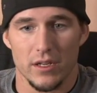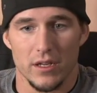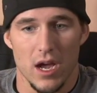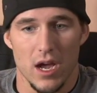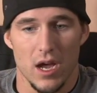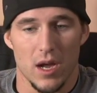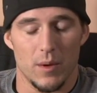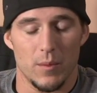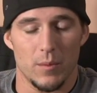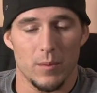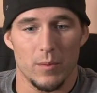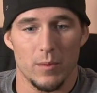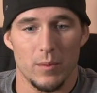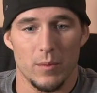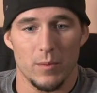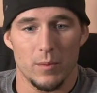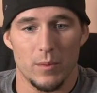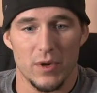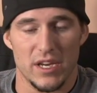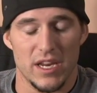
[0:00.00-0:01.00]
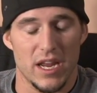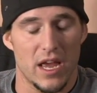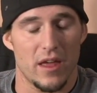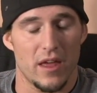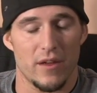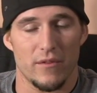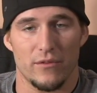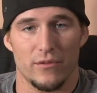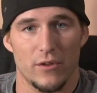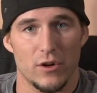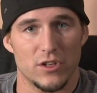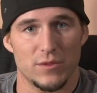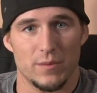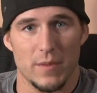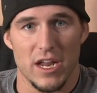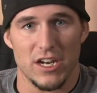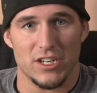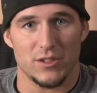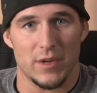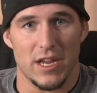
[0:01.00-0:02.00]
But, yeah, that first
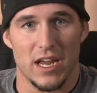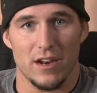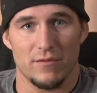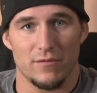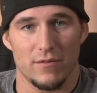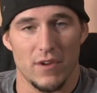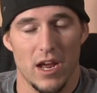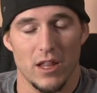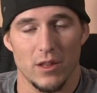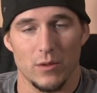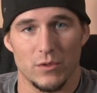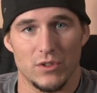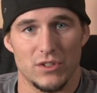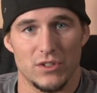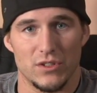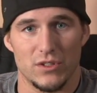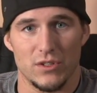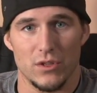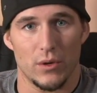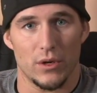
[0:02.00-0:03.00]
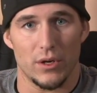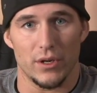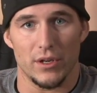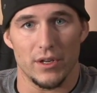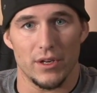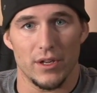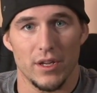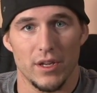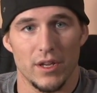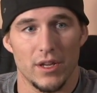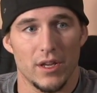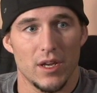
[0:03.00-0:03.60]
match that we had in Vineland was just no good.